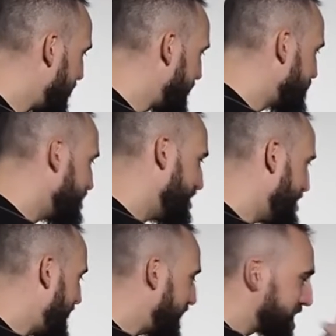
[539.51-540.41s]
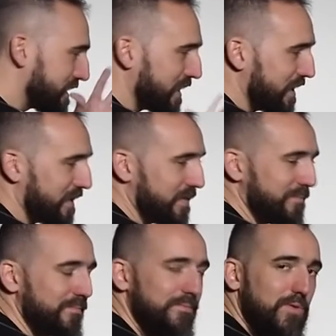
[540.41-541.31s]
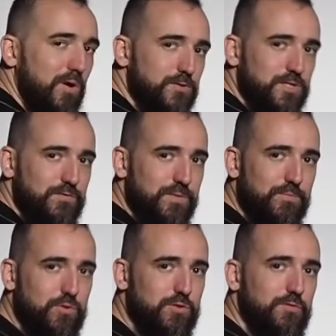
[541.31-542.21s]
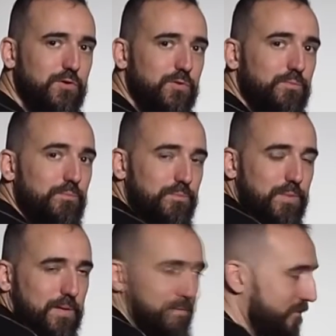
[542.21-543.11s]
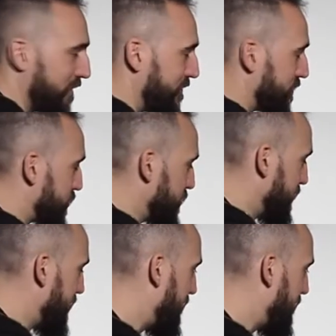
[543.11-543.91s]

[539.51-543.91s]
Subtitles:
light. Basically, the most of the mood of our shooting